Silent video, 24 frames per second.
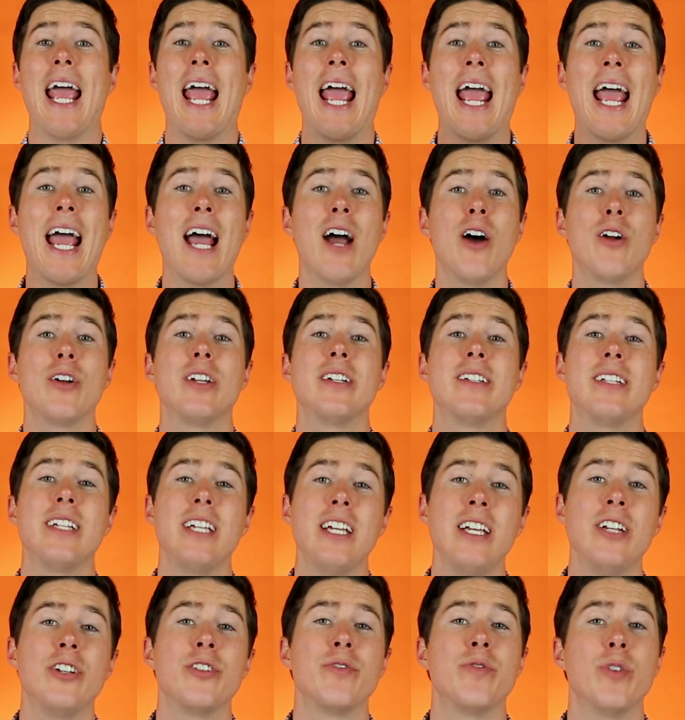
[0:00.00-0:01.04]
how to
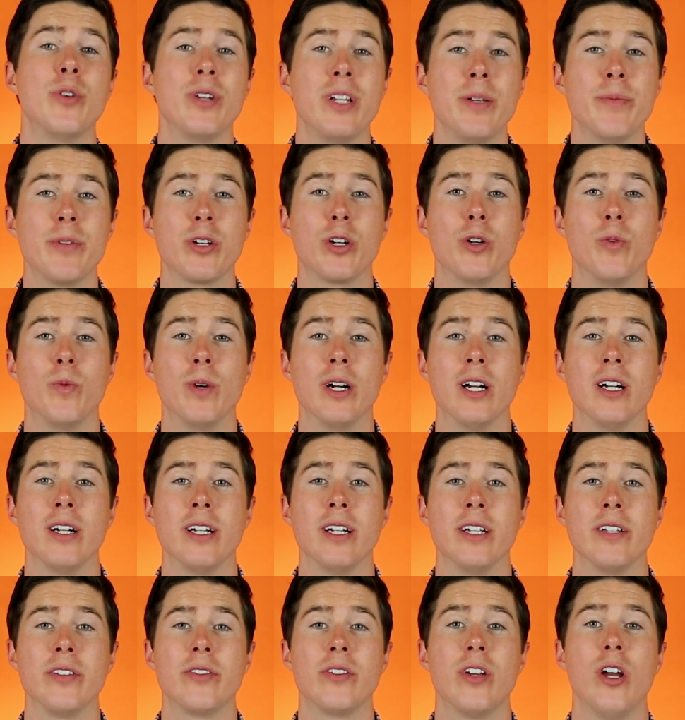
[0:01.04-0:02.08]
teach phonemic
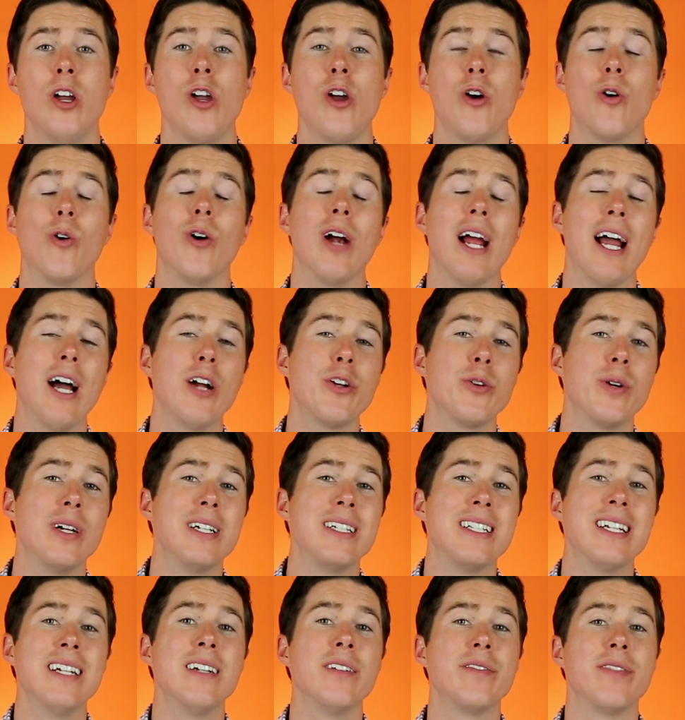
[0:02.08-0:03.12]
awareness or how to
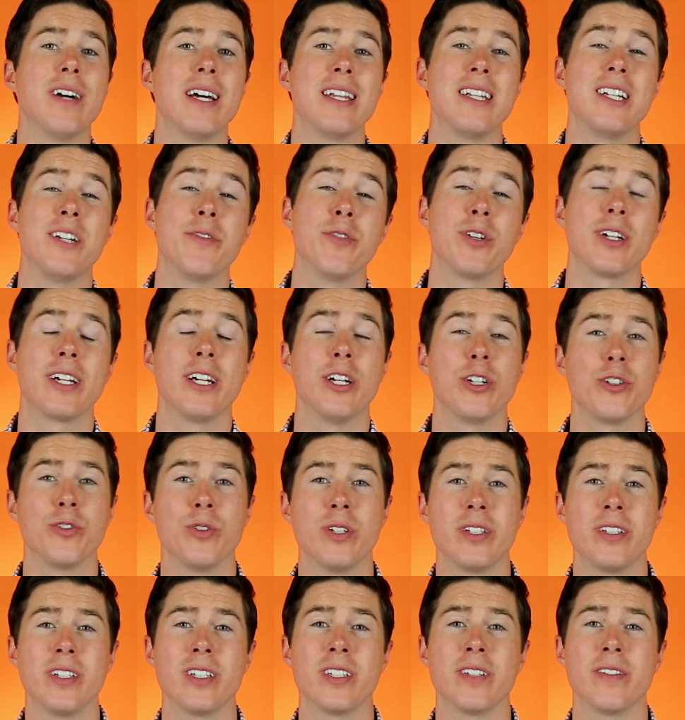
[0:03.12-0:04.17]
identify the different
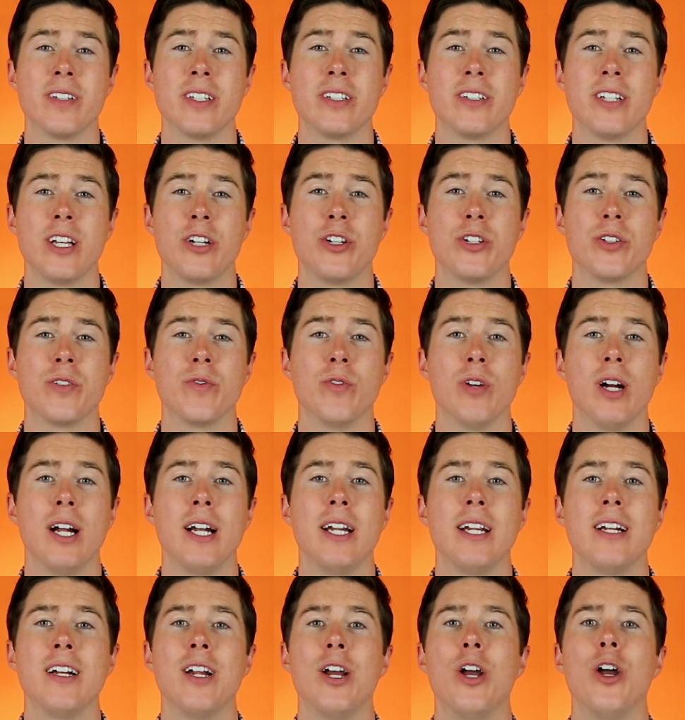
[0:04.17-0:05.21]
characteristics of the stages of
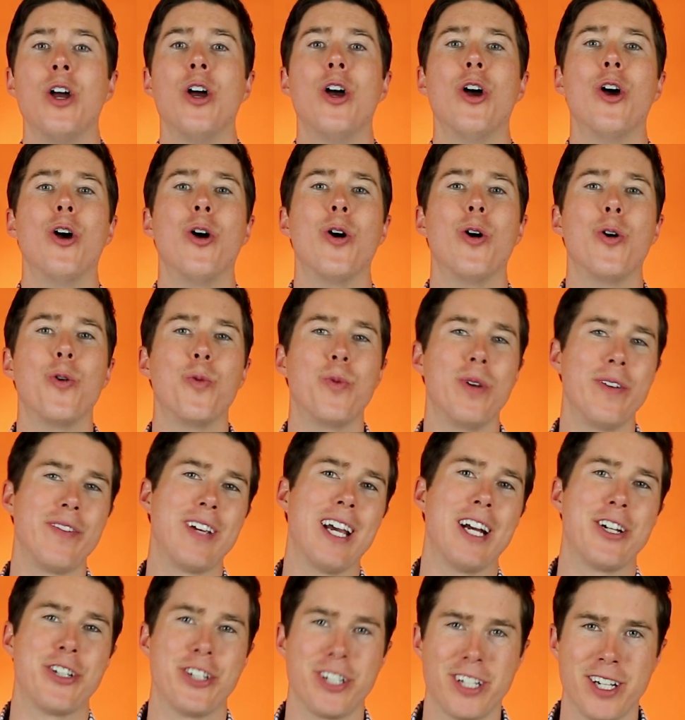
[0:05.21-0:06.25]
writing, we've
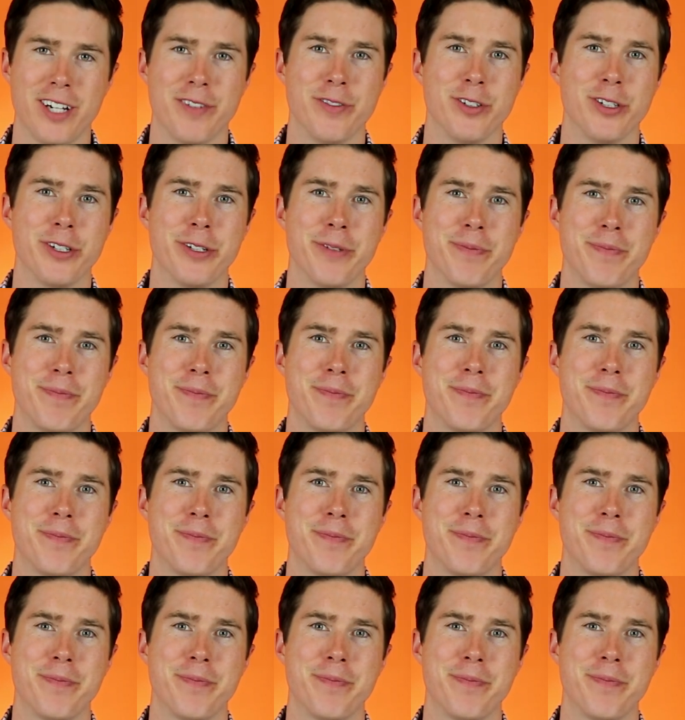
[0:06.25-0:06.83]
got you covered.